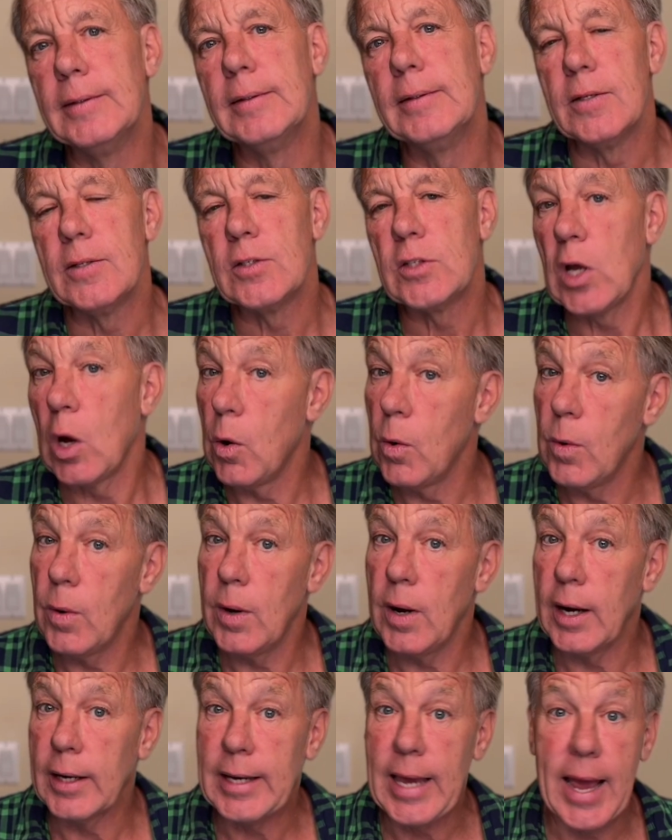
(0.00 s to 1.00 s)
So
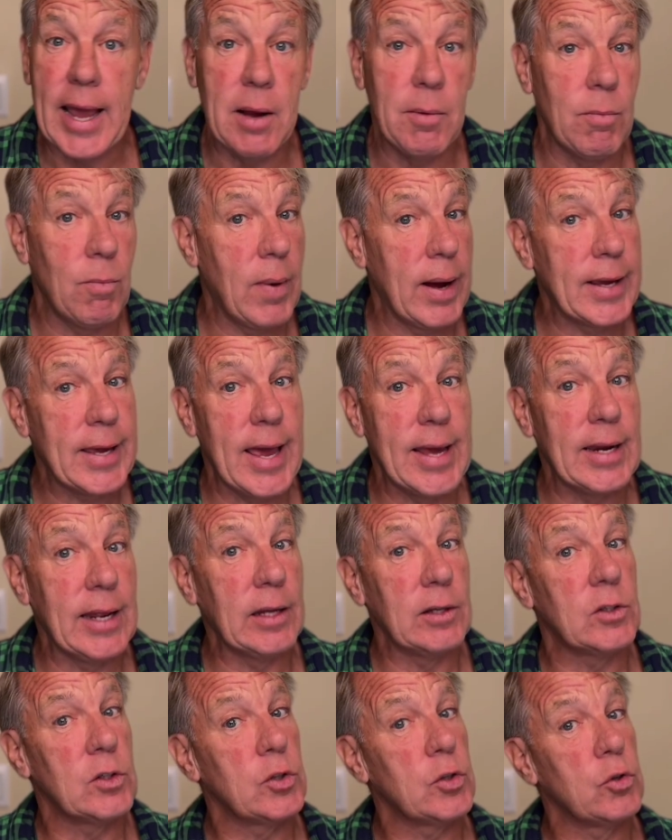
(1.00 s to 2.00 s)
again, we're getting
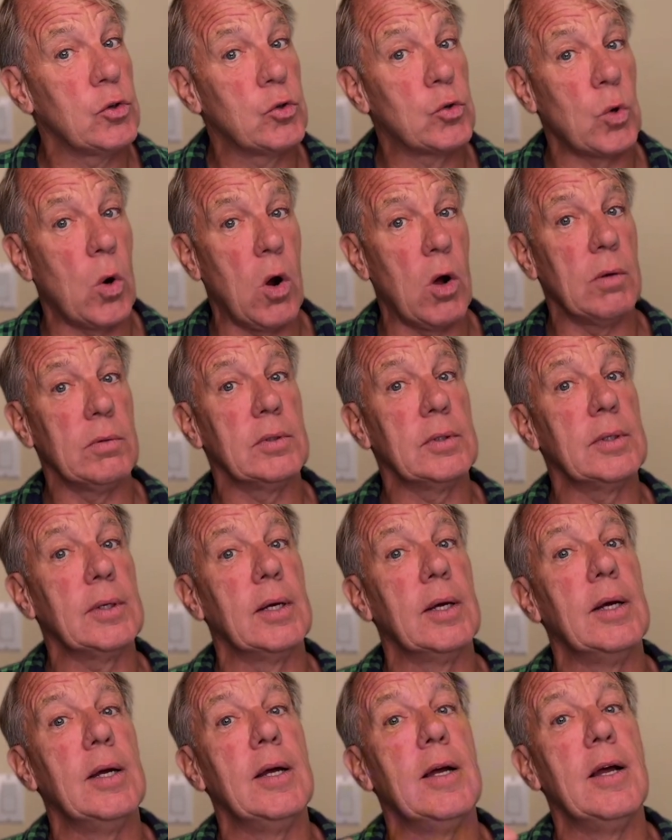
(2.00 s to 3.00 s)
strong
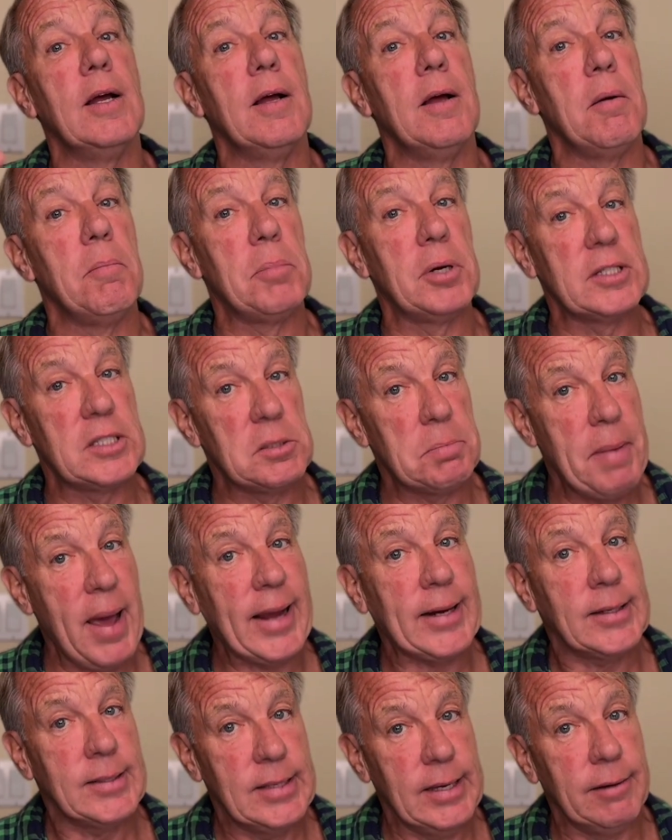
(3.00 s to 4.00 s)

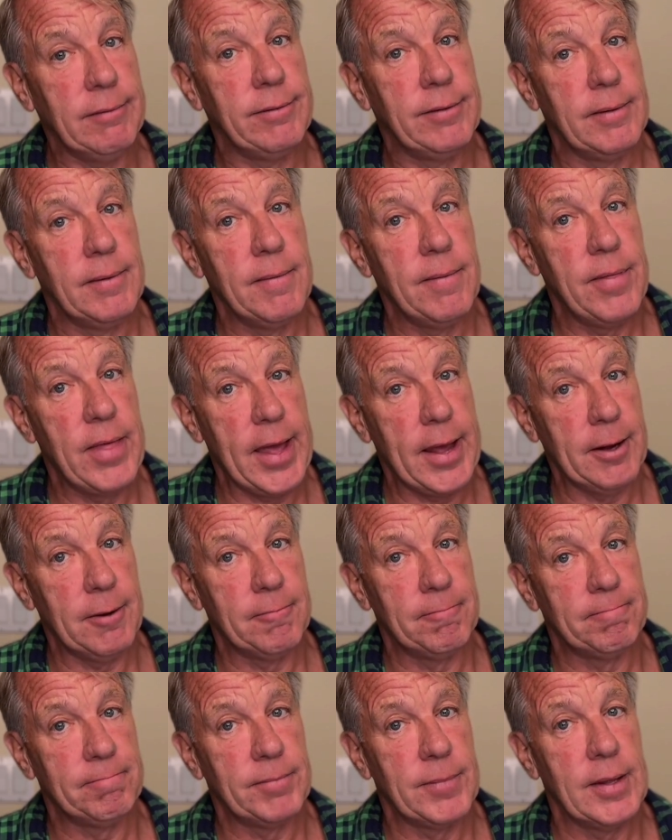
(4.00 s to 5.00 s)
perspective there.
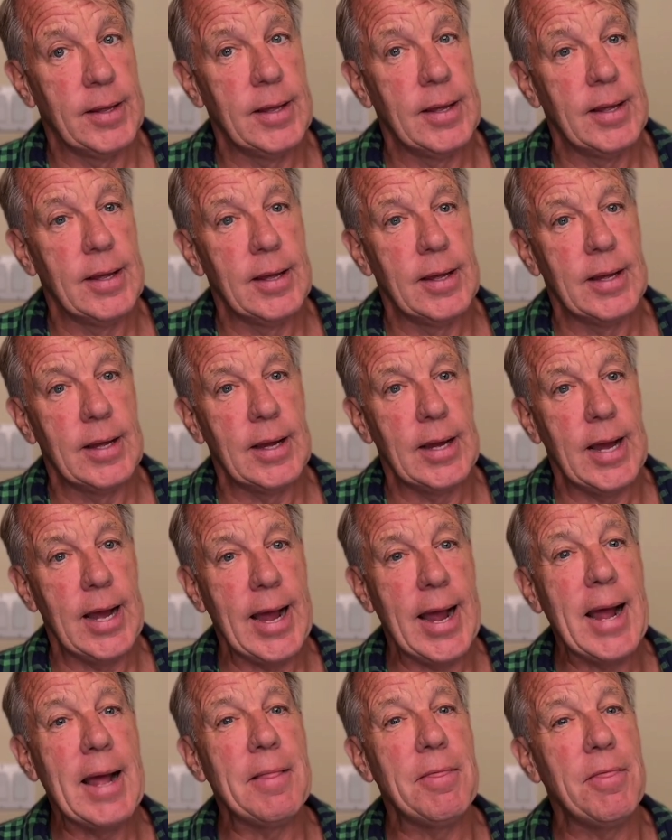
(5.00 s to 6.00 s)

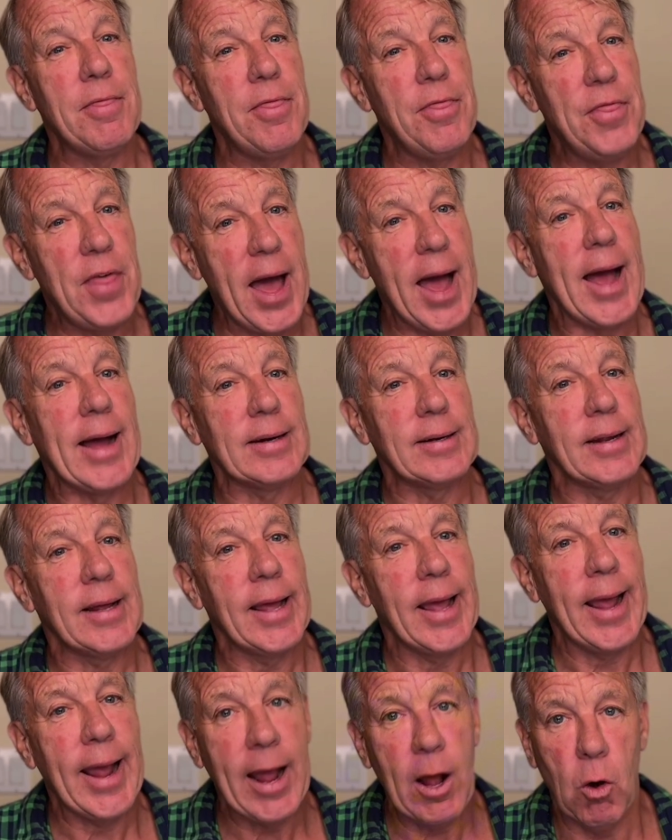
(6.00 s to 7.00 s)
And that
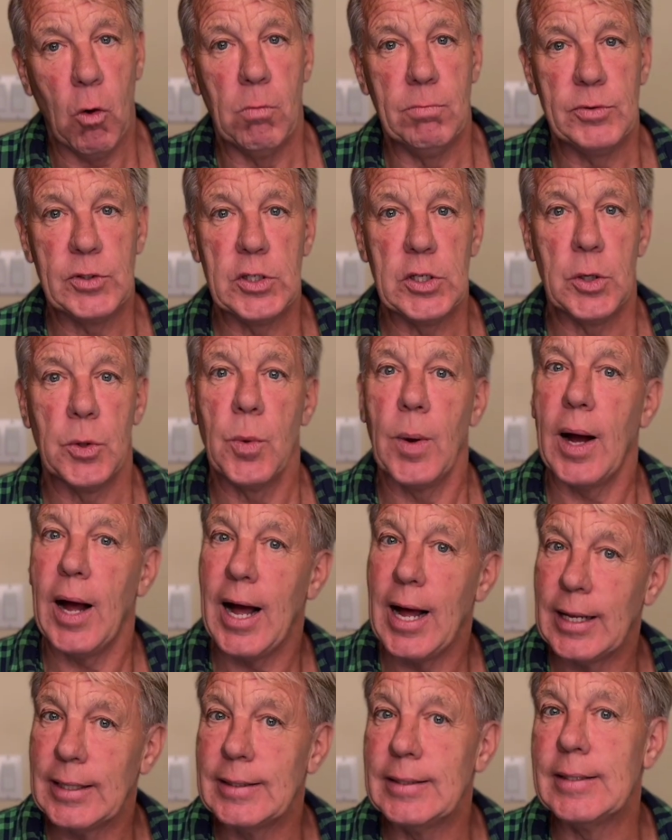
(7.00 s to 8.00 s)
helps you
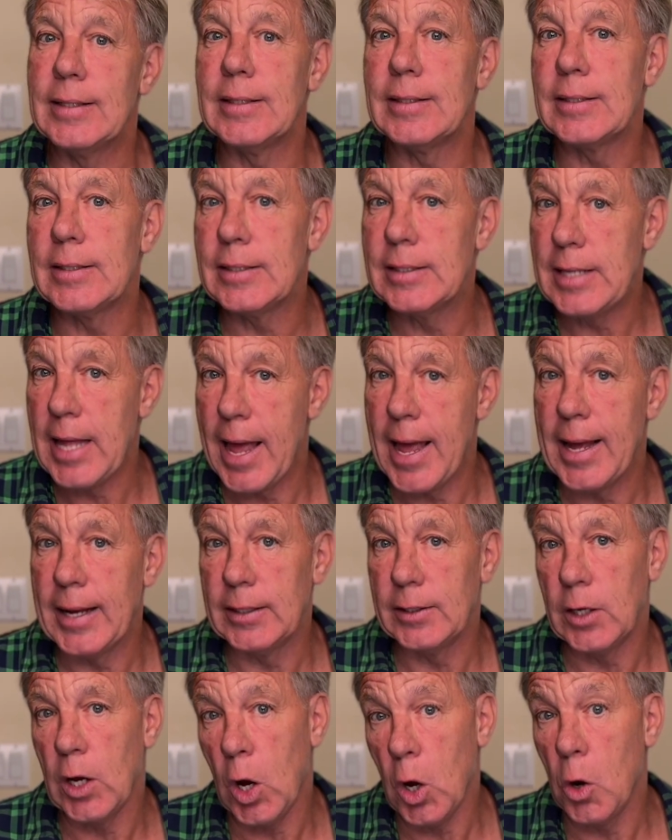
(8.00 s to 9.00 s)

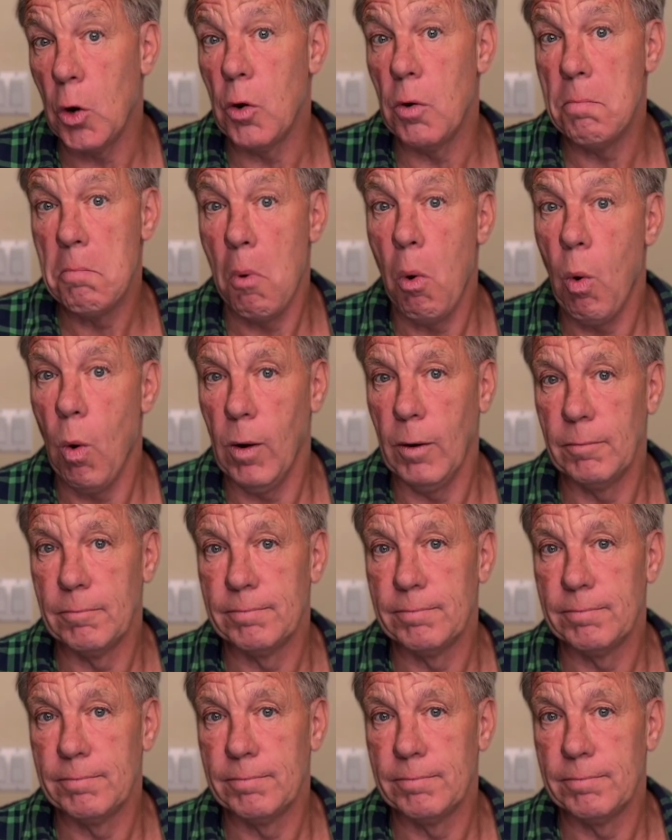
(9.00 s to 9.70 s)
understand her more.